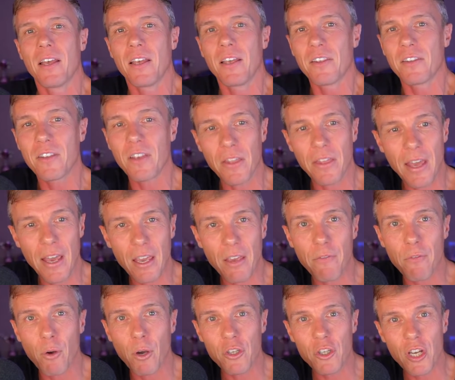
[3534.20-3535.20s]
So thank you
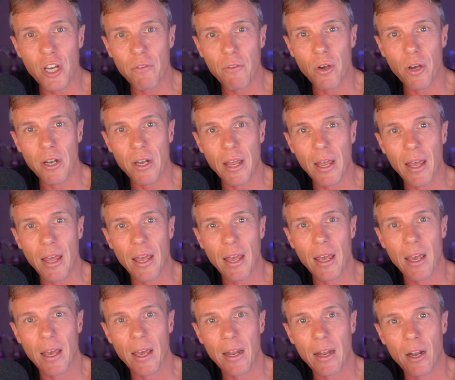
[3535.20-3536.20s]
for watching, everyone.
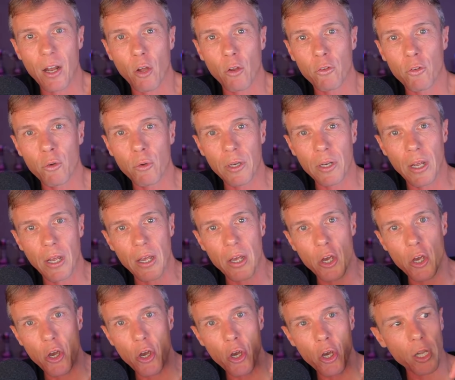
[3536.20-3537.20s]
And I'll do it
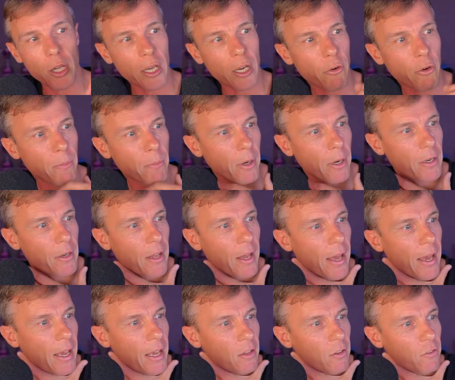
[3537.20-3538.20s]
earlier in my
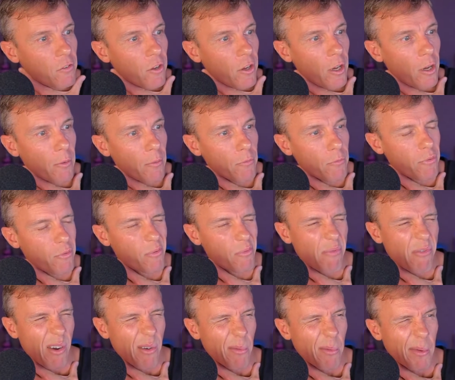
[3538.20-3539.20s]
day. So
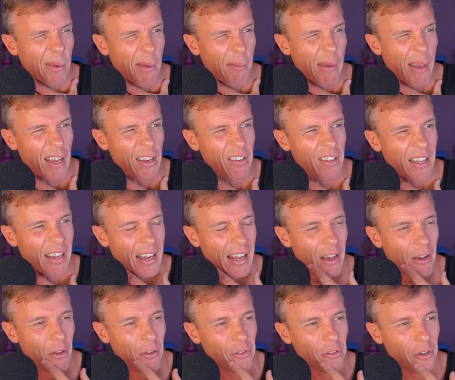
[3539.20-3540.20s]
probably about 10
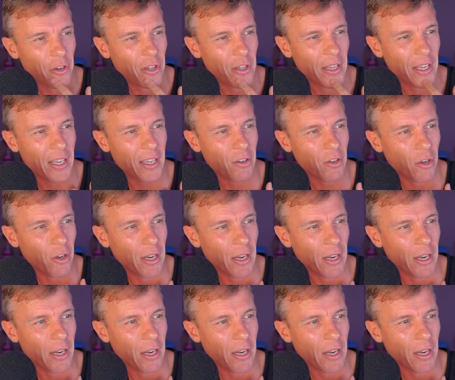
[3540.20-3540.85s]
hours earlier, 9